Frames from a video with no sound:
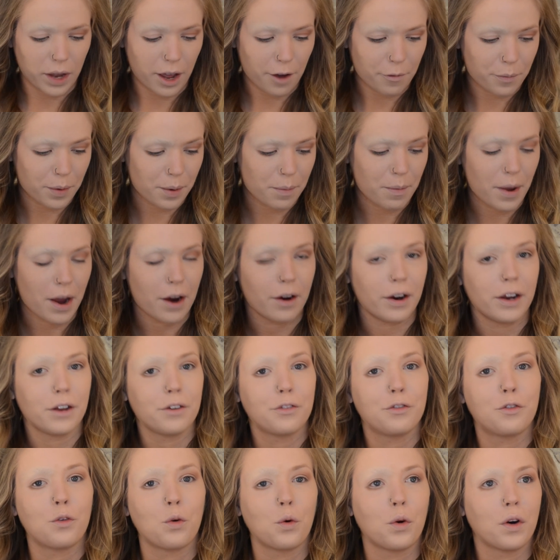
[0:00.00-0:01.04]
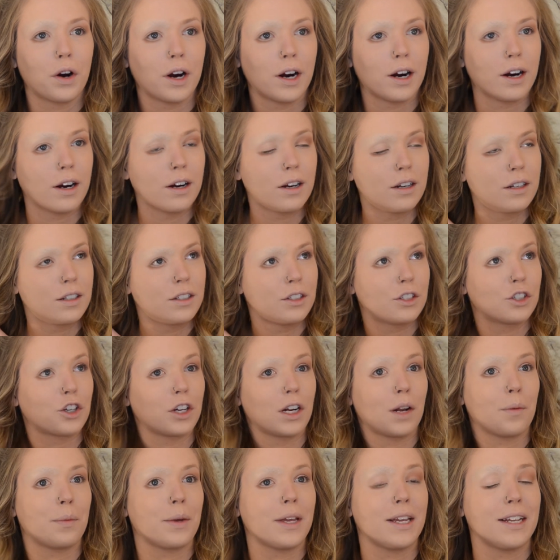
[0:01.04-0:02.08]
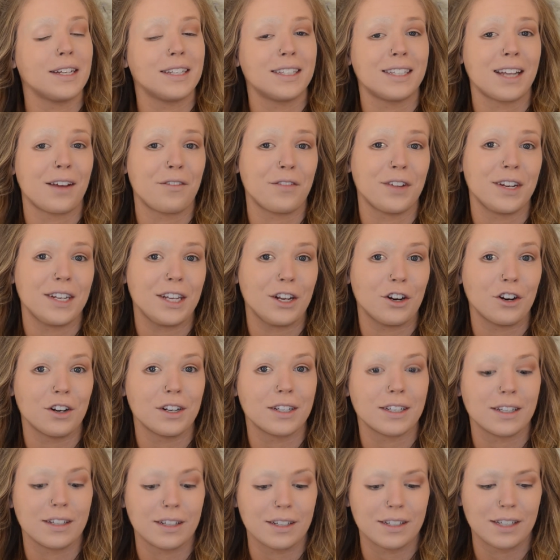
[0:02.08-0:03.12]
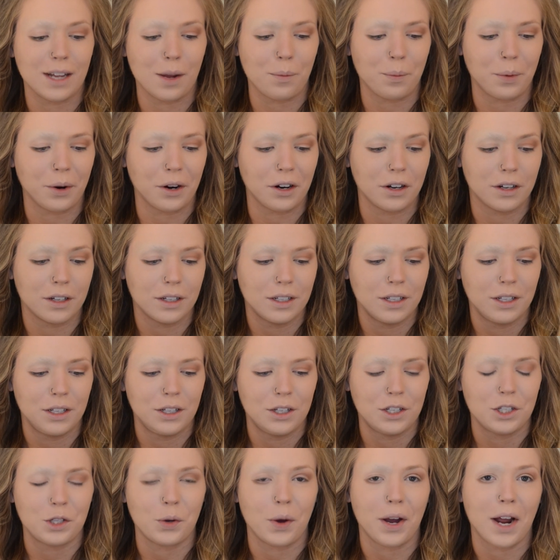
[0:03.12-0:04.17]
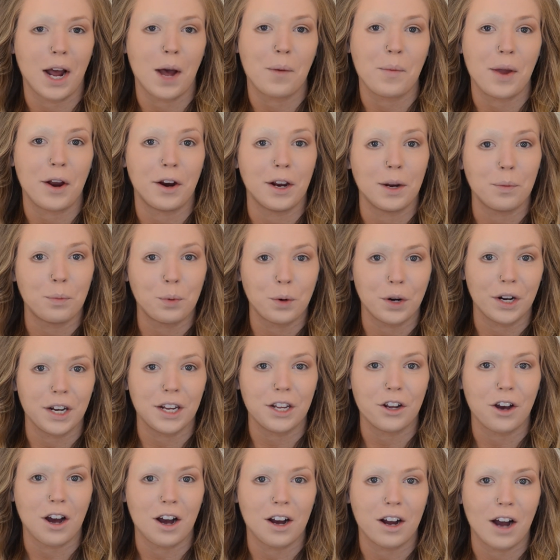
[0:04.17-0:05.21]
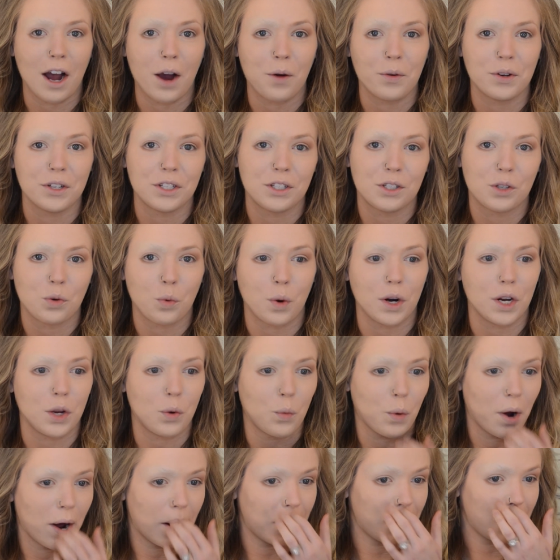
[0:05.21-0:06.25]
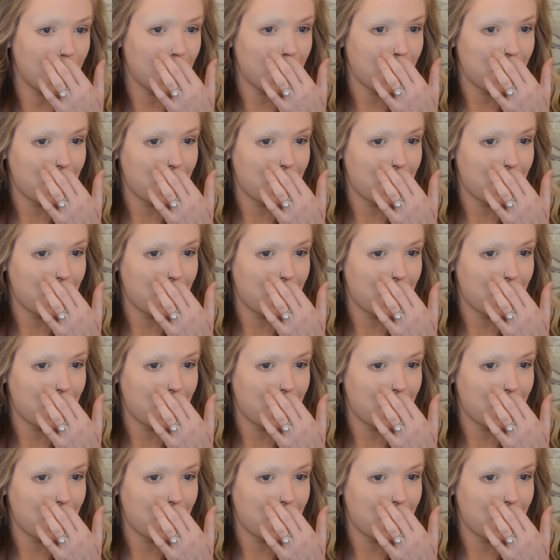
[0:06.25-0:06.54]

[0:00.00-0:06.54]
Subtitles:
have been married for, it's gonna be 7 years in December. So I got married pretty young. I was 21.